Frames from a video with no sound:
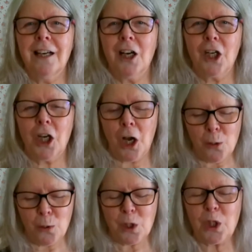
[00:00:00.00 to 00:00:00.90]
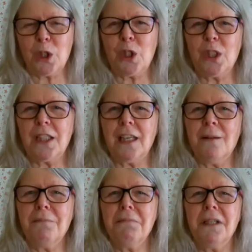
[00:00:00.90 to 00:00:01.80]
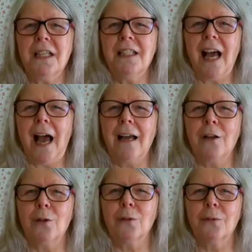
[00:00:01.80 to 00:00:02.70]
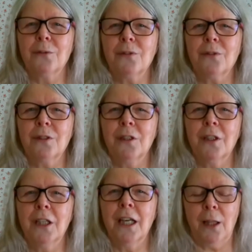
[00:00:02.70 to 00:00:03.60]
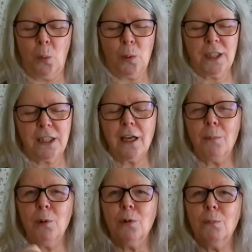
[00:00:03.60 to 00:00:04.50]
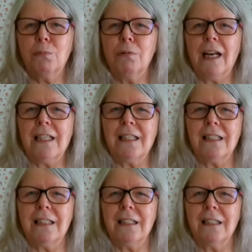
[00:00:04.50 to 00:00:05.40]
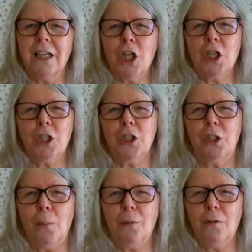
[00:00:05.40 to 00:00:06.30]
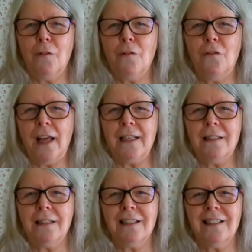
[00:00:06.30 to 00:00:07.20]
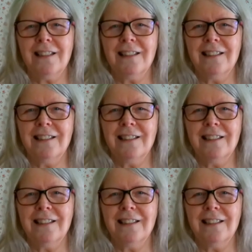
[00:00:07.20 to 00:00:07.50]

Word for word: A coat that skimmed his ankles, that was double-breasted, double-vented,